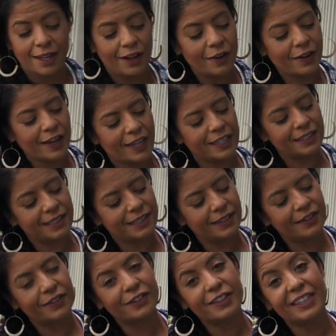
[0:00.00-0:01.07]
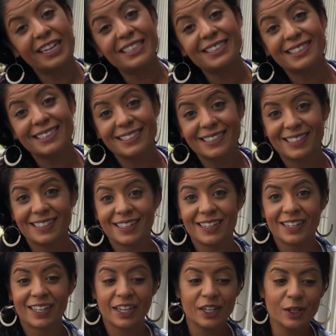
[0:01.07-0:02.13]
Okay, so let's
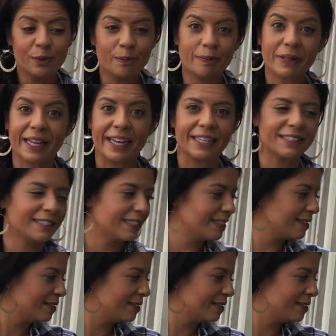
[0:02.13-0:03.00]
go plant.